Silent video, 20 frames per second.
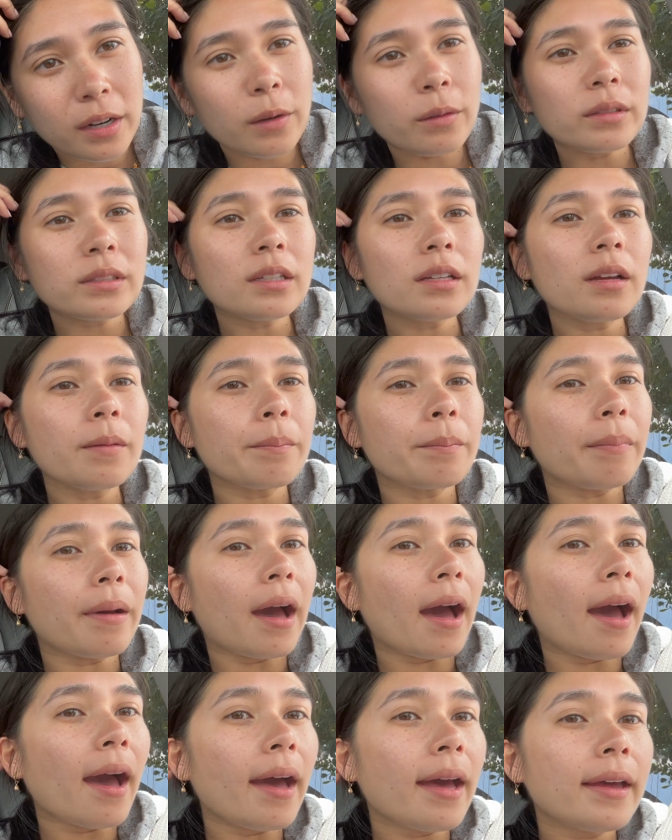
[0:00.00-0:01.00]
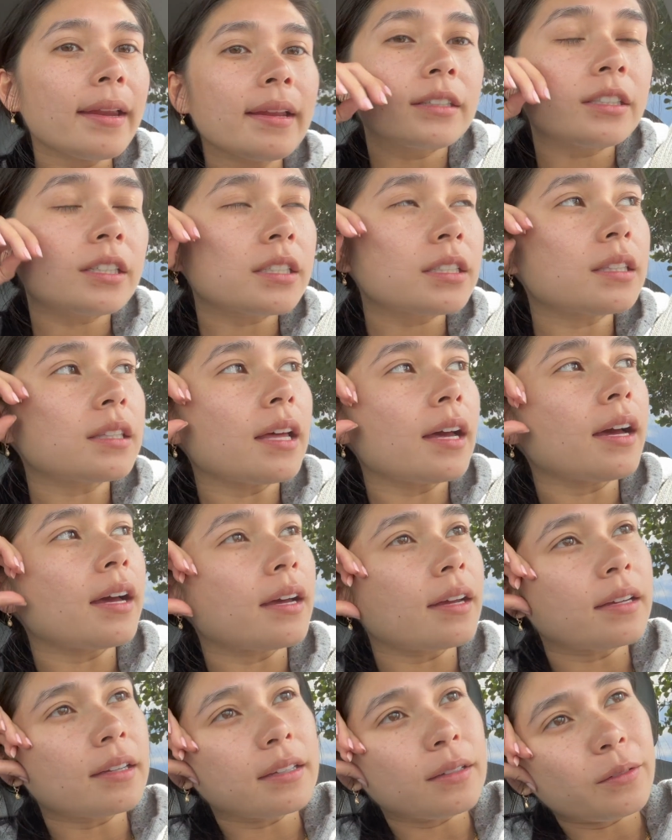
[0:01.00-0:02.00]
wasn't bad. It's just
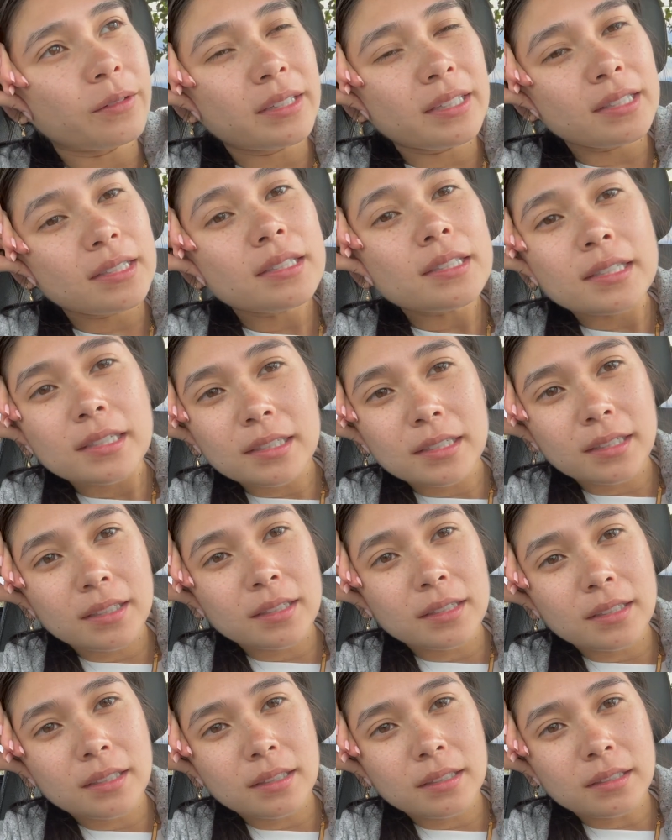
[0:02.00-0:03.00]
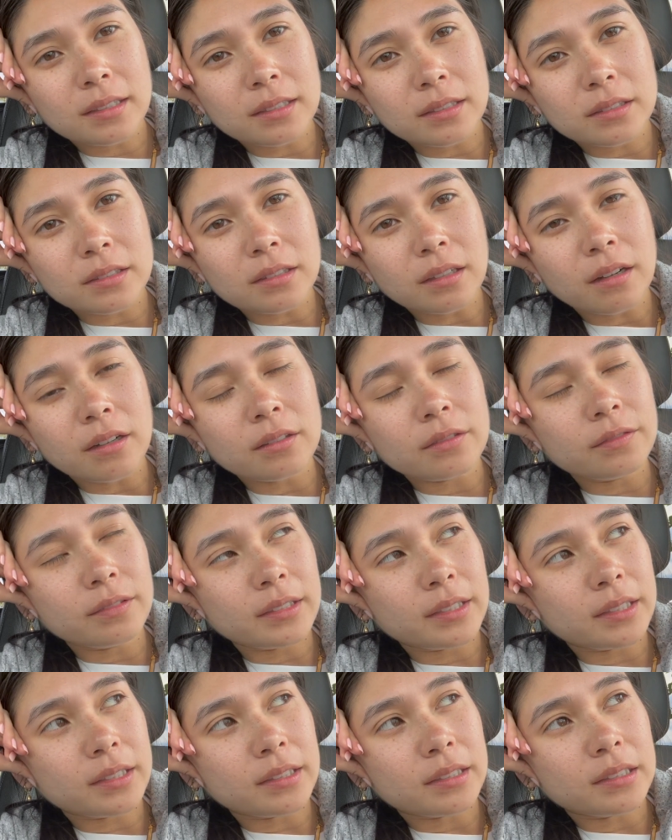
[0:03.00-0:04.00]
that we didn't see any
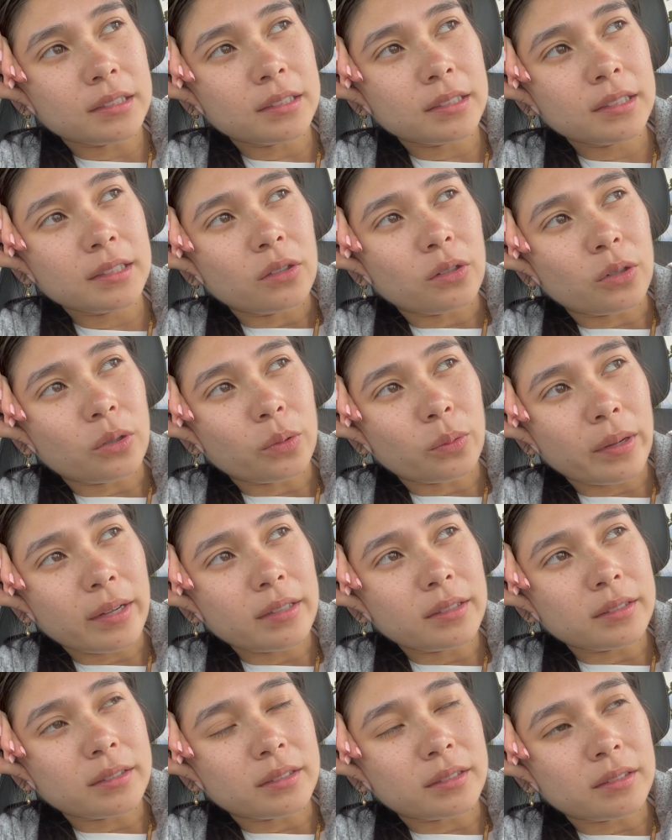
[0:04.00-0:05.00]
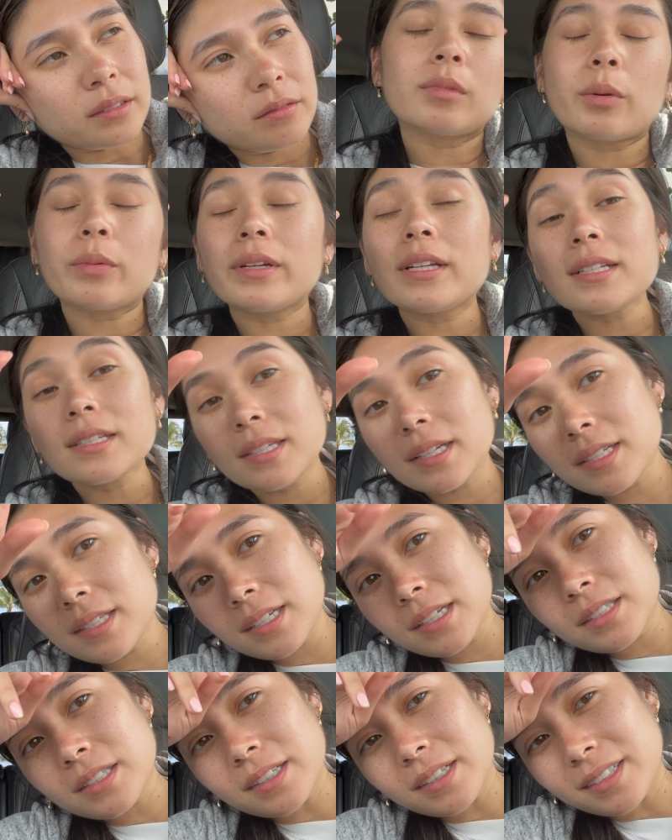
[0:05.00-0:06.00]
dolphins or whales. But we did see
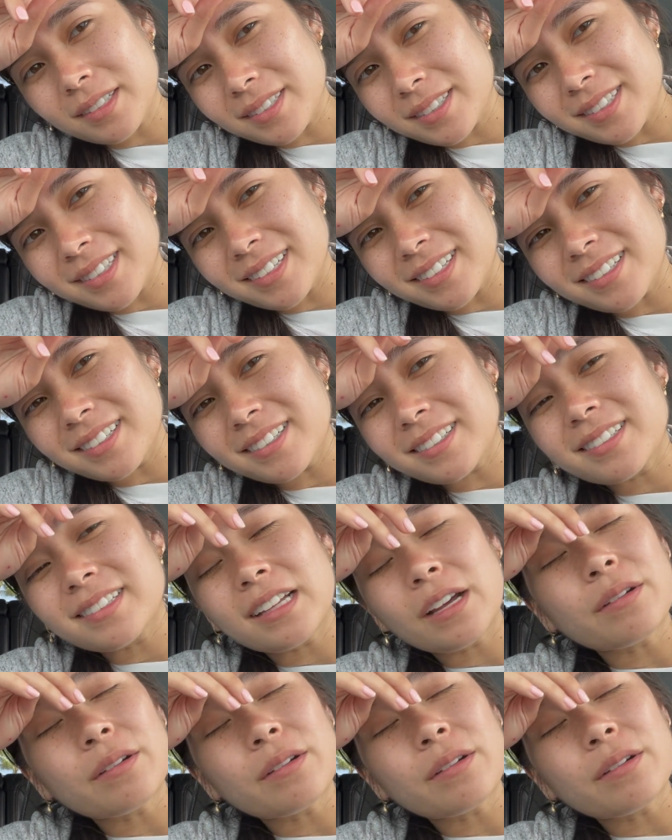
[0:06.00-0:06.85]
sea turtles though. That